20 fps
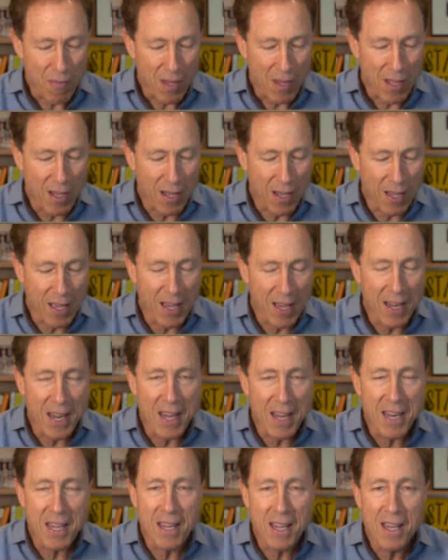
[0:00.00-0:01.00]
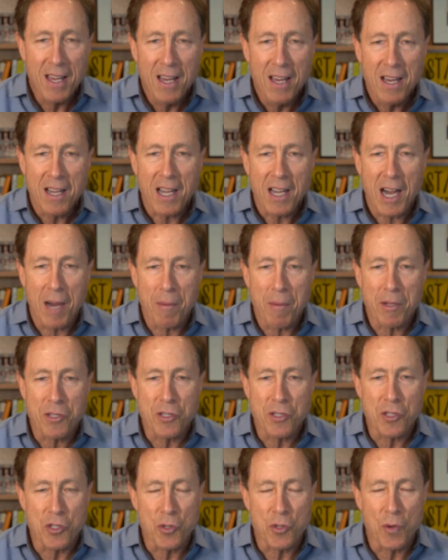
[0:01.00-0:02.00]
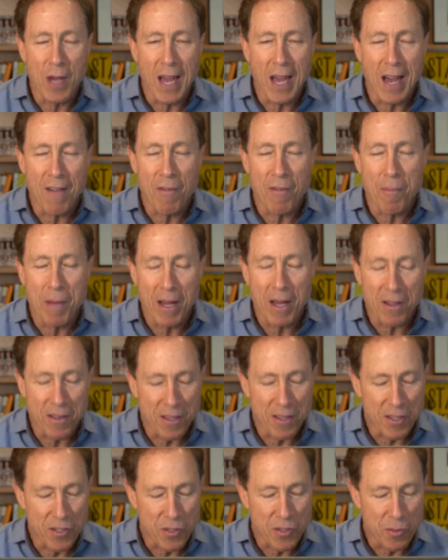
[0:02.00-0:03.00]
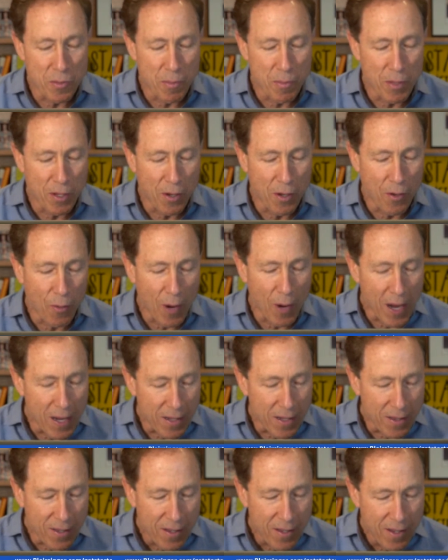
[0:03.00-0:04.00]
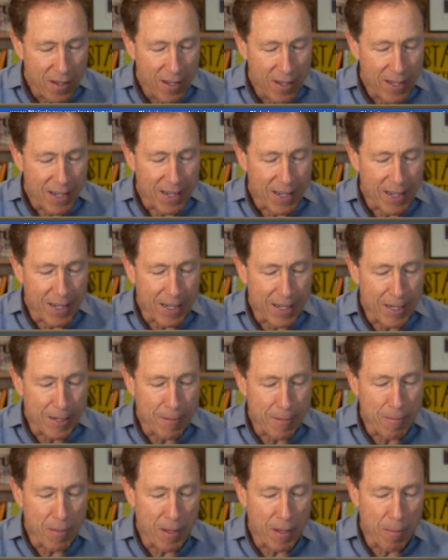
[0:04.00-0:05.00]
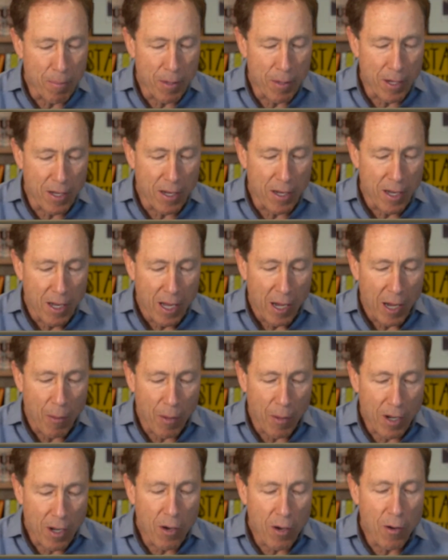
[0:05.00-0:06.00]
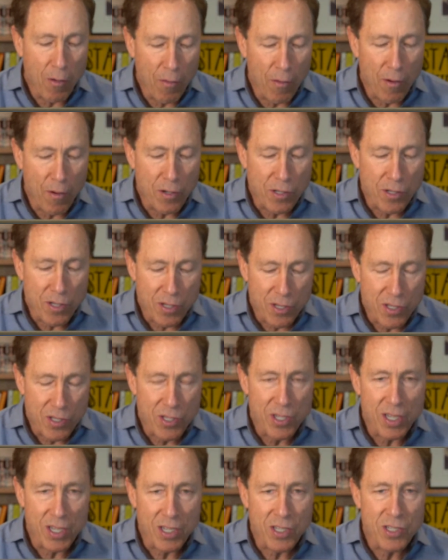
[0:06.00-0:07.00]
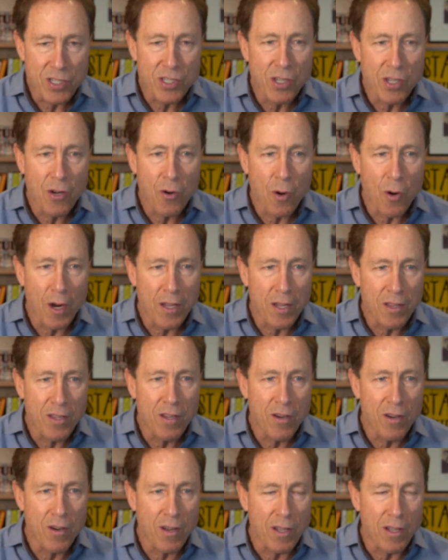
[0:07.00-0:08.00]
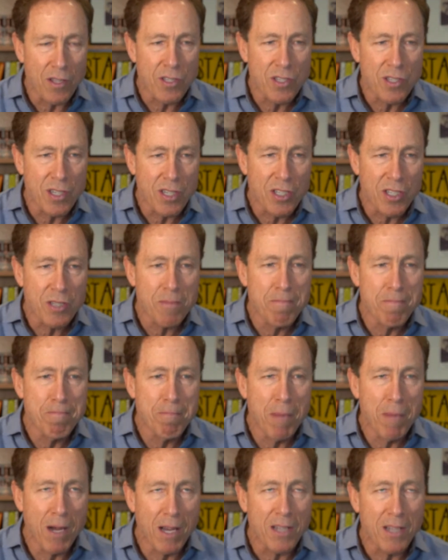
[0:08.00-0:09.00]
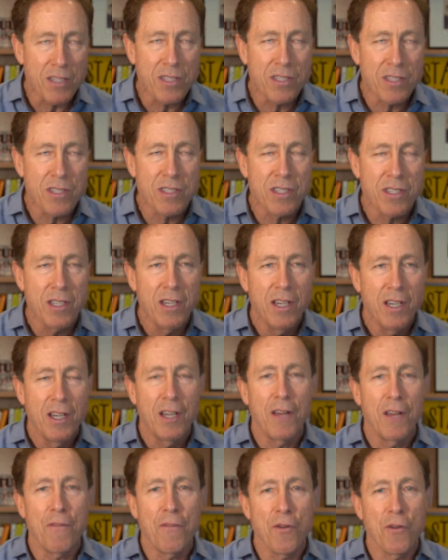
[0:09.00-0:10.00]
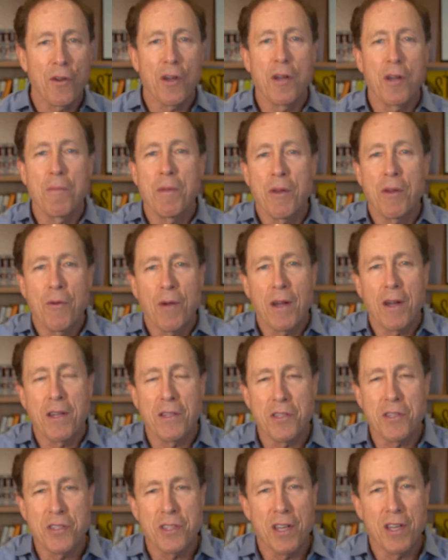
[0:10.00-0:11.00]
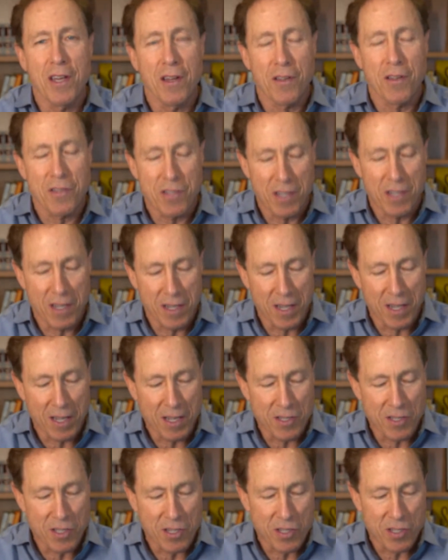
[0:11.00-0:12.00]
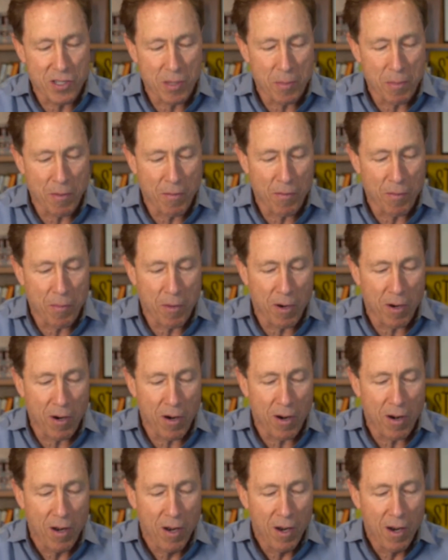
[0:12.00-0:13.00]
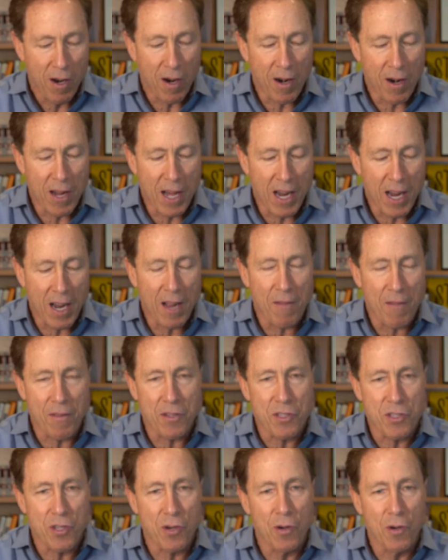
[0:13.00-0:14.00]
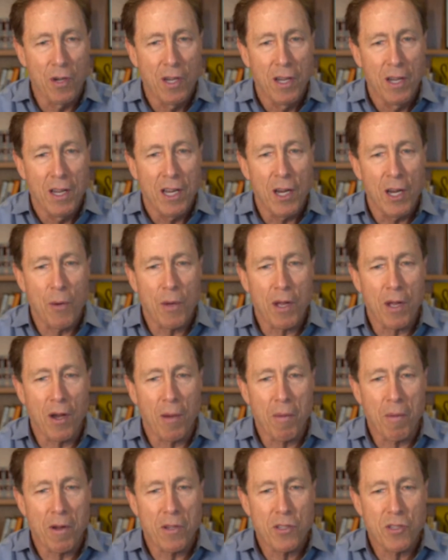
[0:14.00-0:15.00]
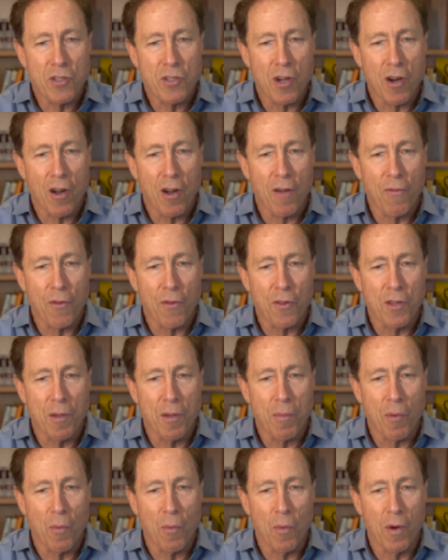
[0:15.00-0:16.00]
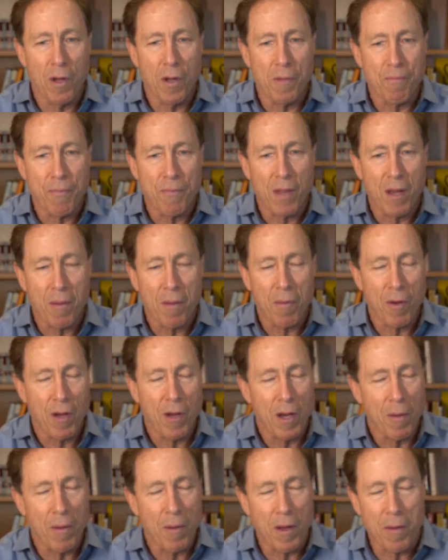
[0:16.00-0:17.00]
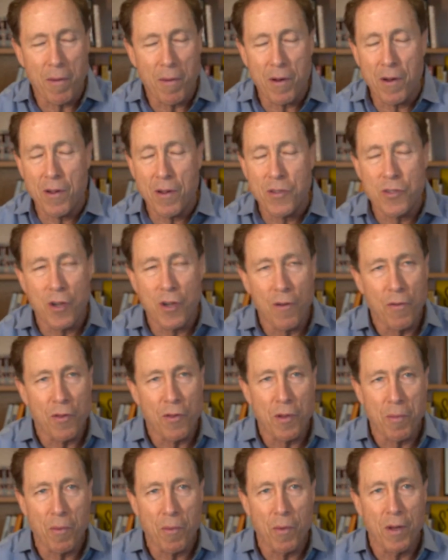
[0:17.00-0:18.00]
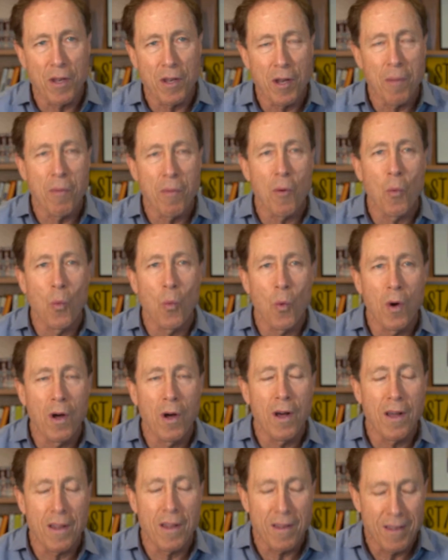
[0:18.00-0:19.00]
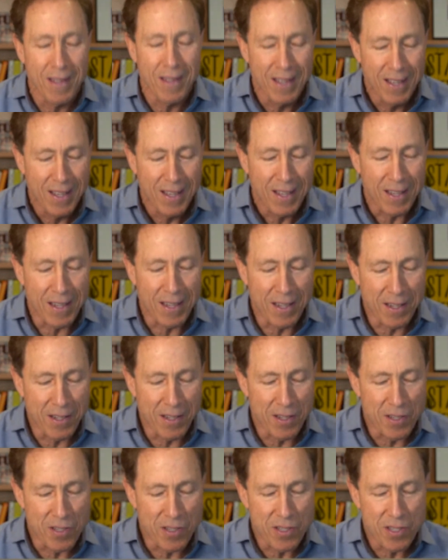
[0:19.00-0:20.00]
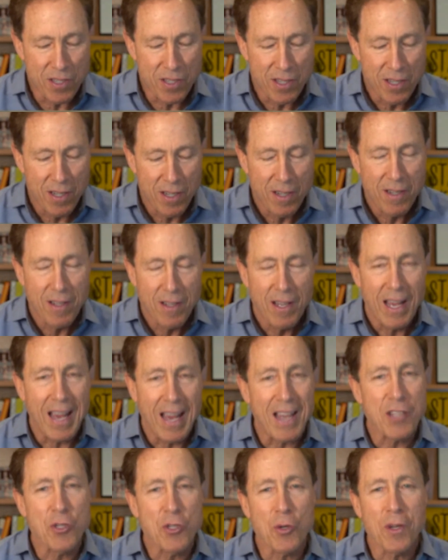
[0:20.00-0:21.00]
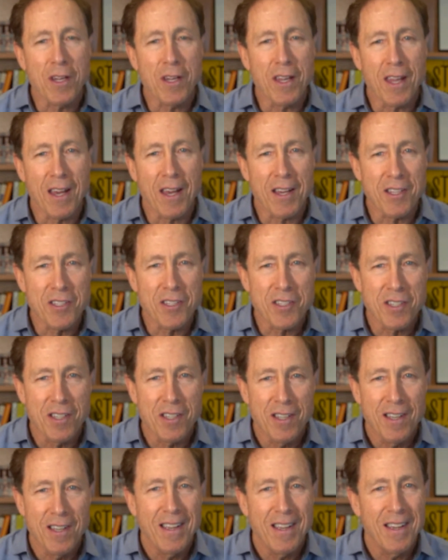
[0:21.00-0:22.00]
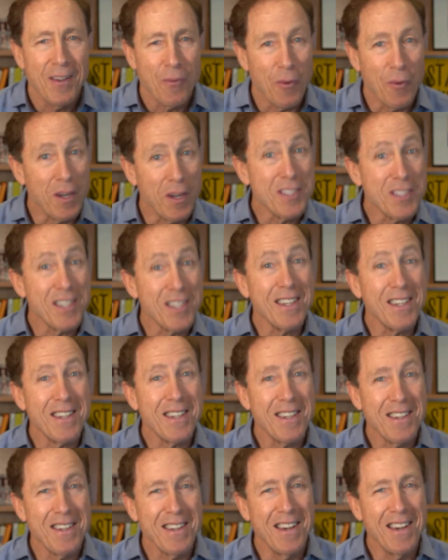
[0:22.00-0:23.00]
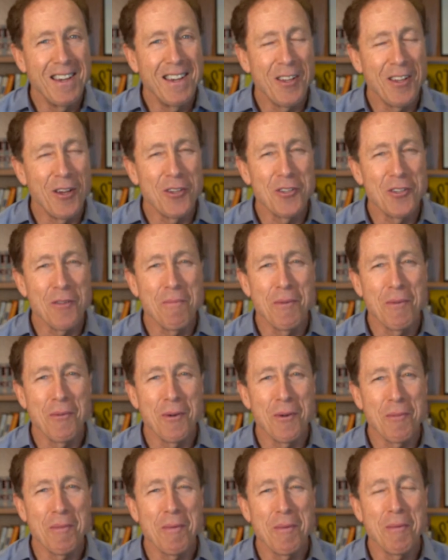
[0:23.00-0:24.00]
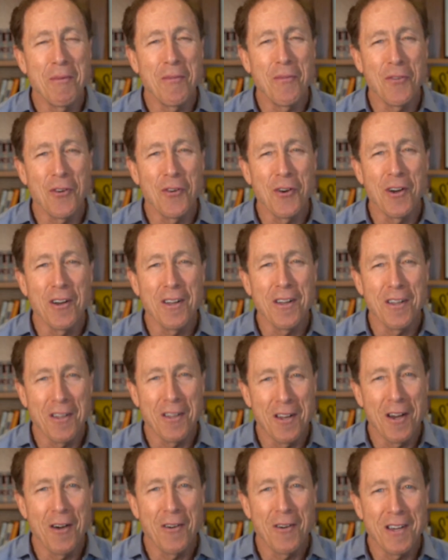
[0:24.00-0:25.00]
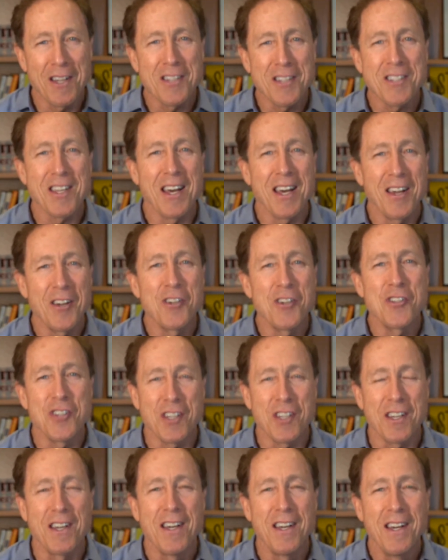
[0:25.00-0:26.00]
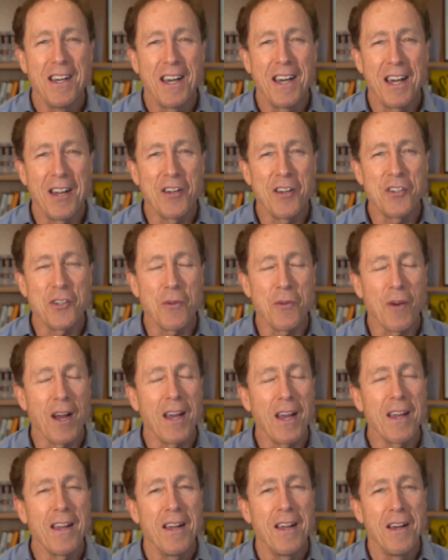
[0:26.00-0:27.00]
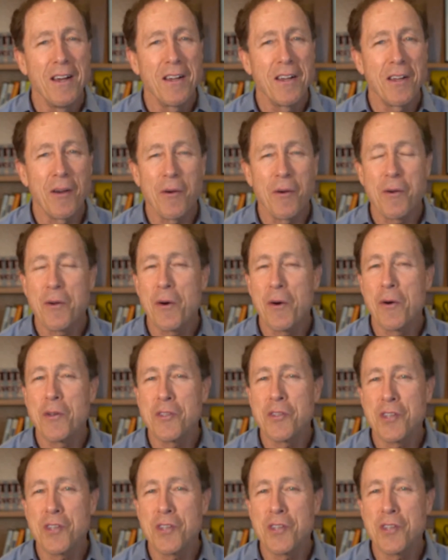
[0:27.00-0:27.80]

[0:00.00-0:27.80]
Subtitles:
again, any comments that you have about this would be great. But I want to go over 6 criteria, 6 musts if you're going to be great in sales. And like I said, some of them are not obvious. So here we go. I'm going to start off with number 1. I'm going to start with number 1. Number 1 is, as you can guess, what is it? Those who've been with me before, it's energy, right? We always